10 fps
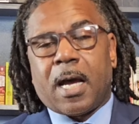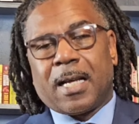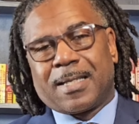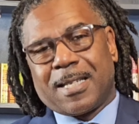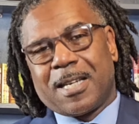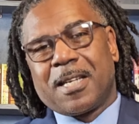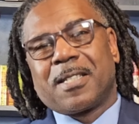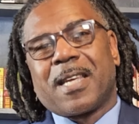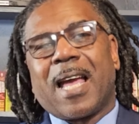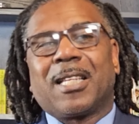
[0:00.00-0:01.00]
I'll tell you
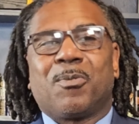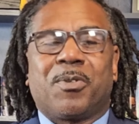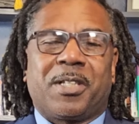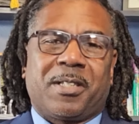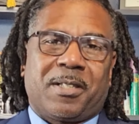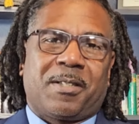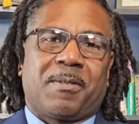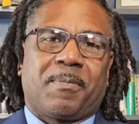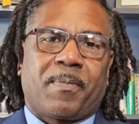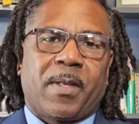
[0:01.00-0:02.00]
exactly what it
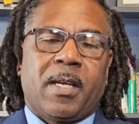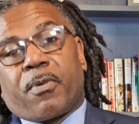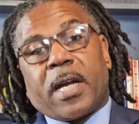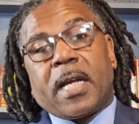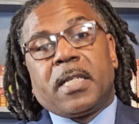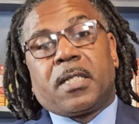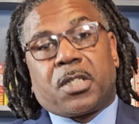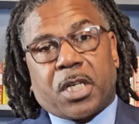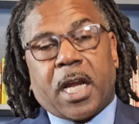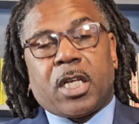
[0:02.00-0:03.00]
is. The
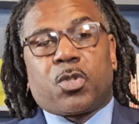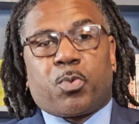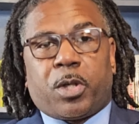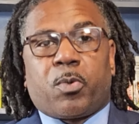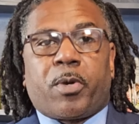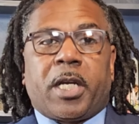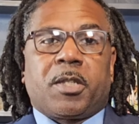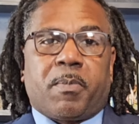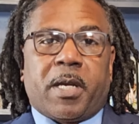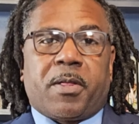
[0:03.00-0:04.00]
praise, change,
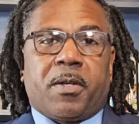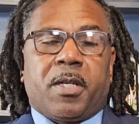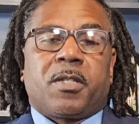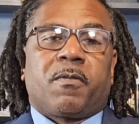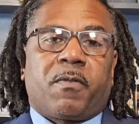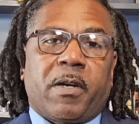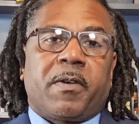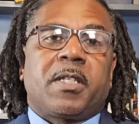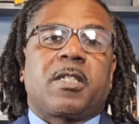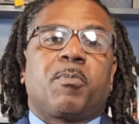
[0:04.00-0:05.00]
rearrange method is a
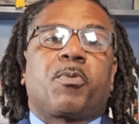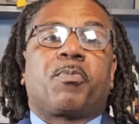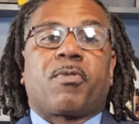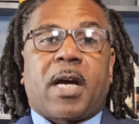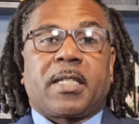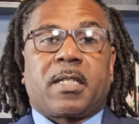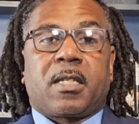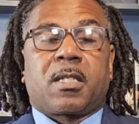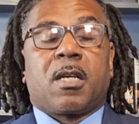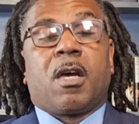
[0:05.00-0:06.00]
very simple
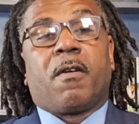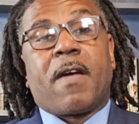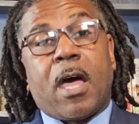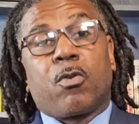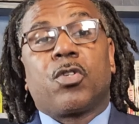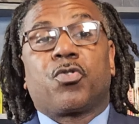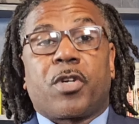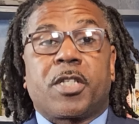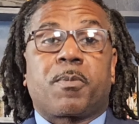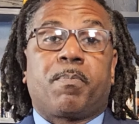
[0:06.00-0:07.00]
process of how to
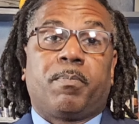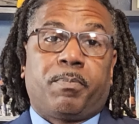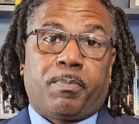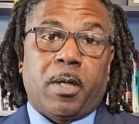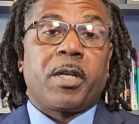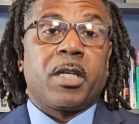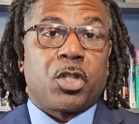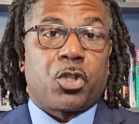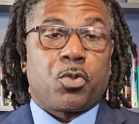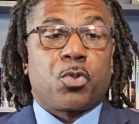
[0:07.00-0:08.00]
address employee
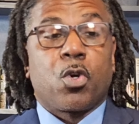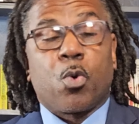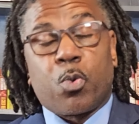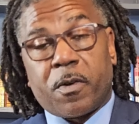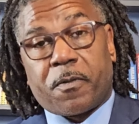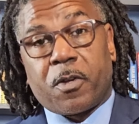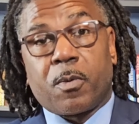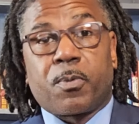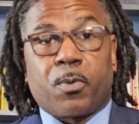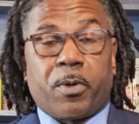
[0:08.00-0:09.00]
issues with the
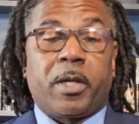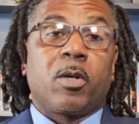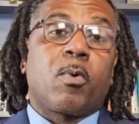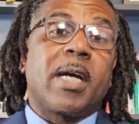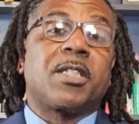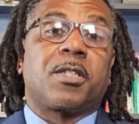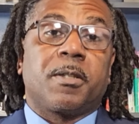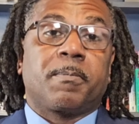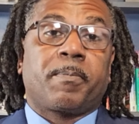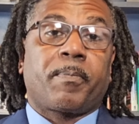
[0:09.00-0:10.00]
employee in question.